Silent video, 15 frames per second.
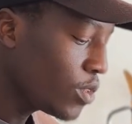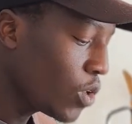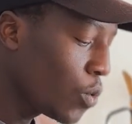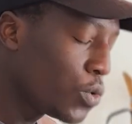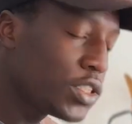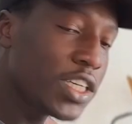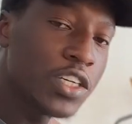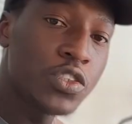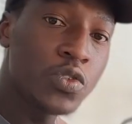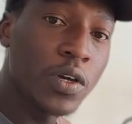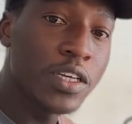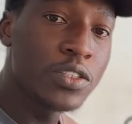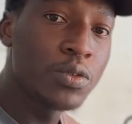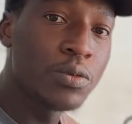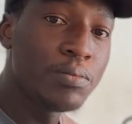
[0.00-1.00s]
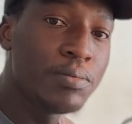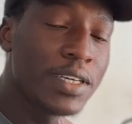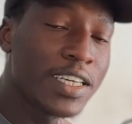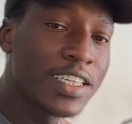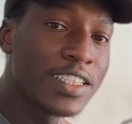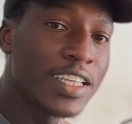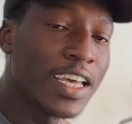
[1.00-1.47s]
we shall try to make
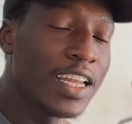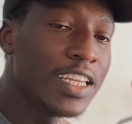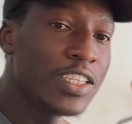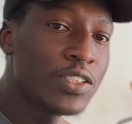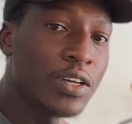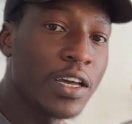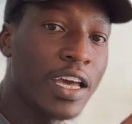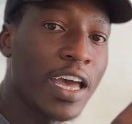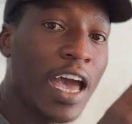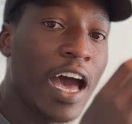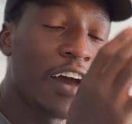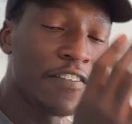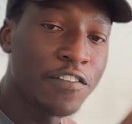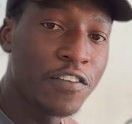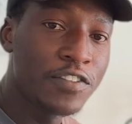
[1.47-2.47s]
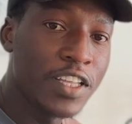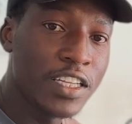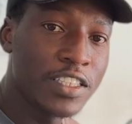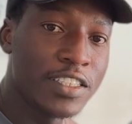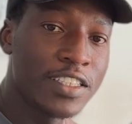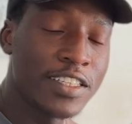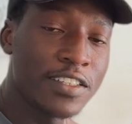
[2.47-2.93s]
it a little half of
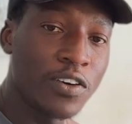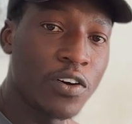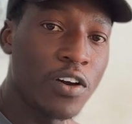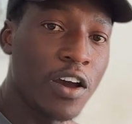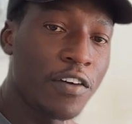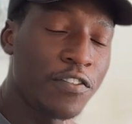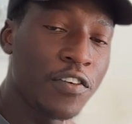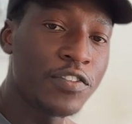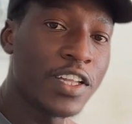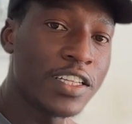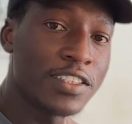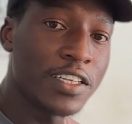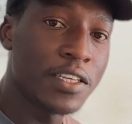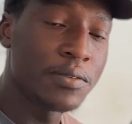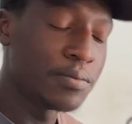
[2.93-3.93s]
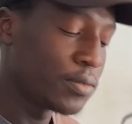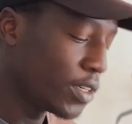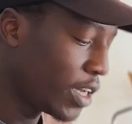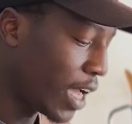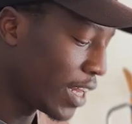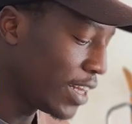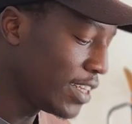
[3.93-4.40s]
that time,
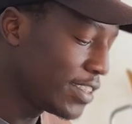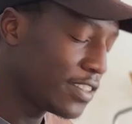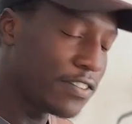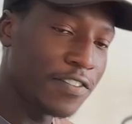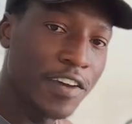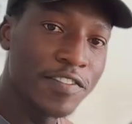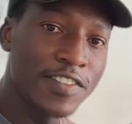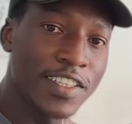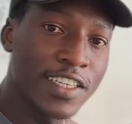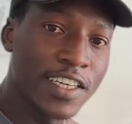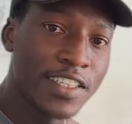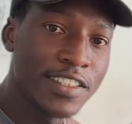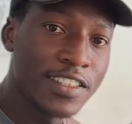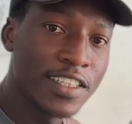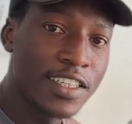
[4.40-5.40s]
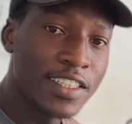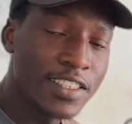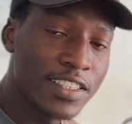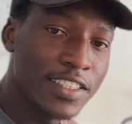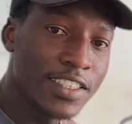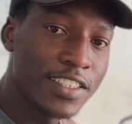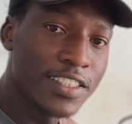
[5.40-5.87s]
at least 5 seconds.
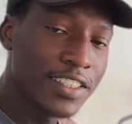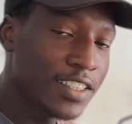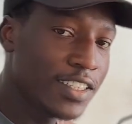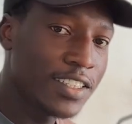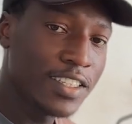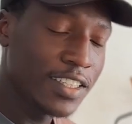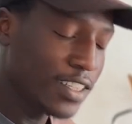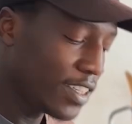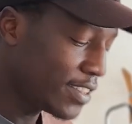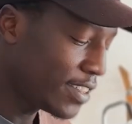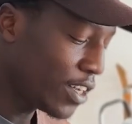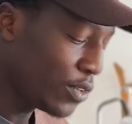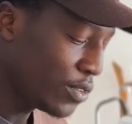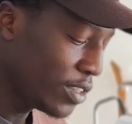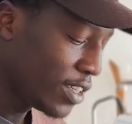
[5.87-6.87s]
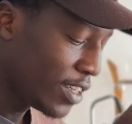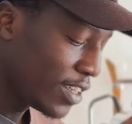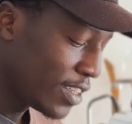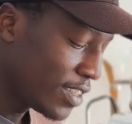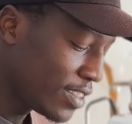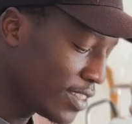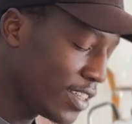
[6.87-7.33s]
The sound,
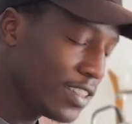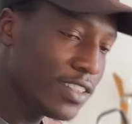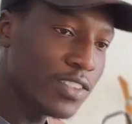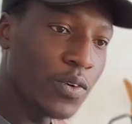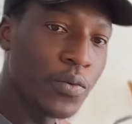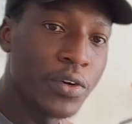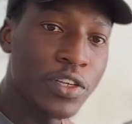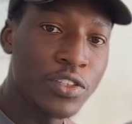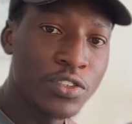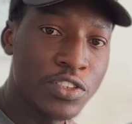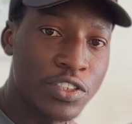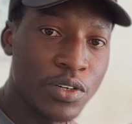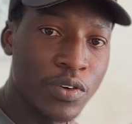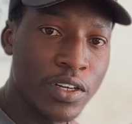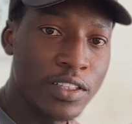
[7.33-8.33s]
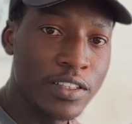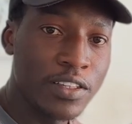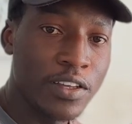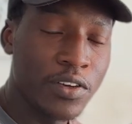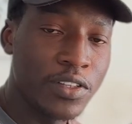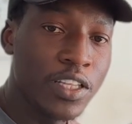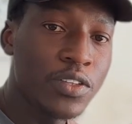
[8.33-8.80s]
then we reduce the what?
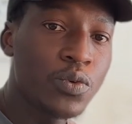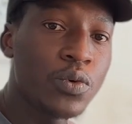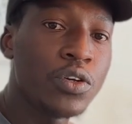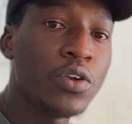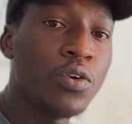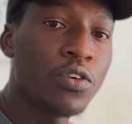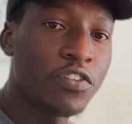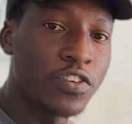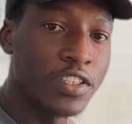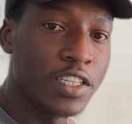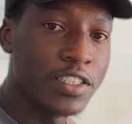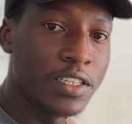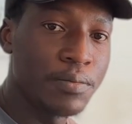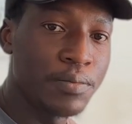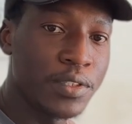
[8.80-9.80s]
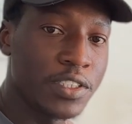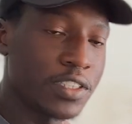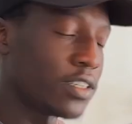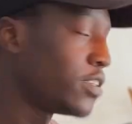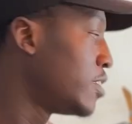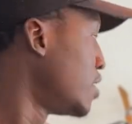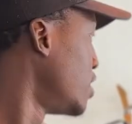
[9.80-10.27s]
Then we look for the temperature.
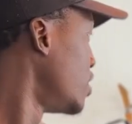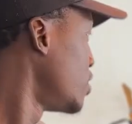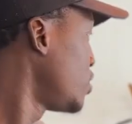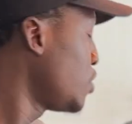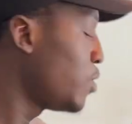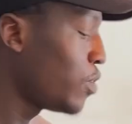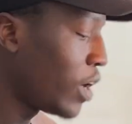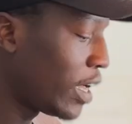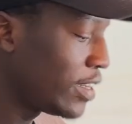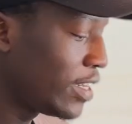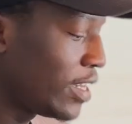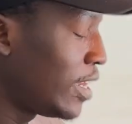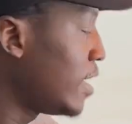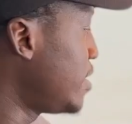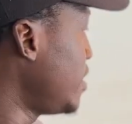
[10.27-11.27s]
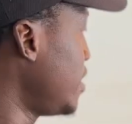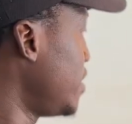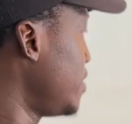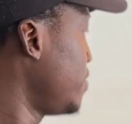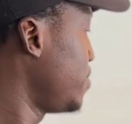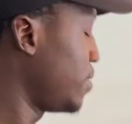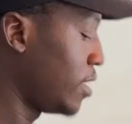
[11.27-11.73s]
So and the latte,
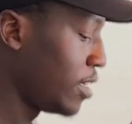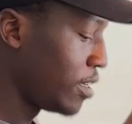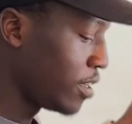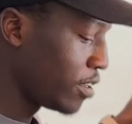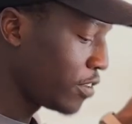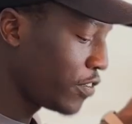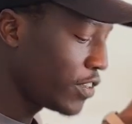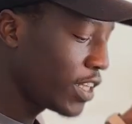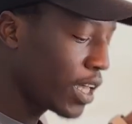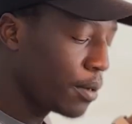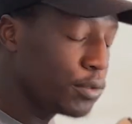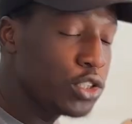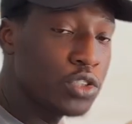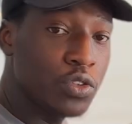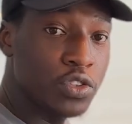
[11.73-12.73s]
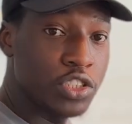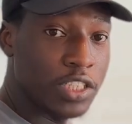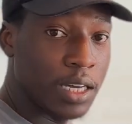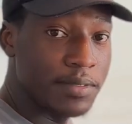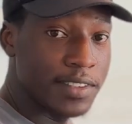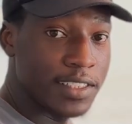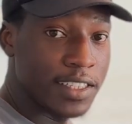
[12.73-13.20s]
for the cappuccino, it
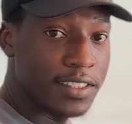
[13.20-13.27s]
comes in the